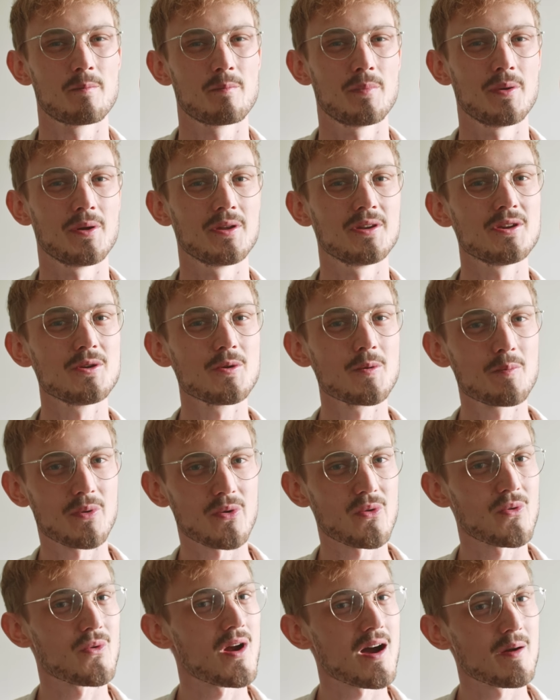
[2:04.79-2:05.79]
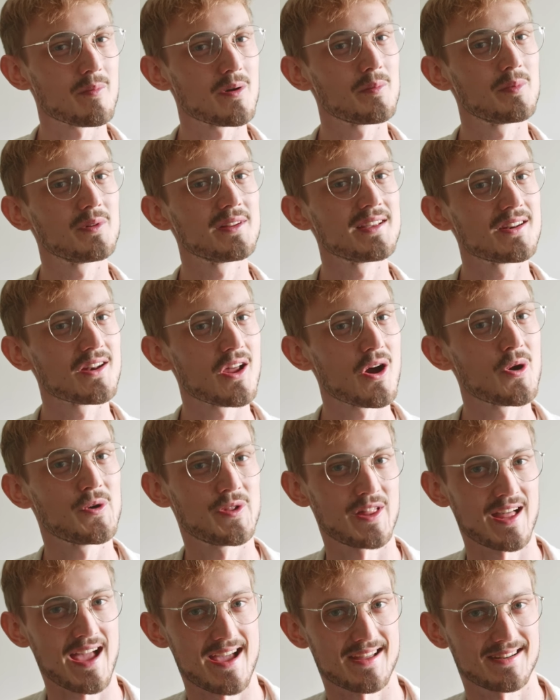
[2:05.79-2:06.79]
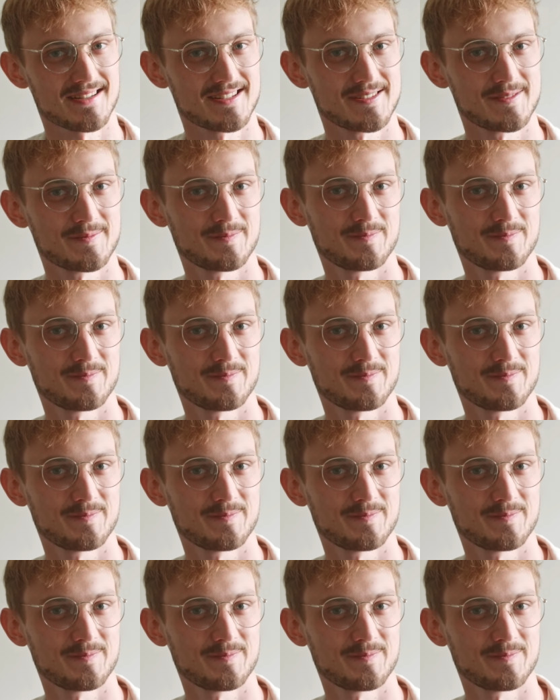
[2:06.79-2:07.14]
But you probably know that.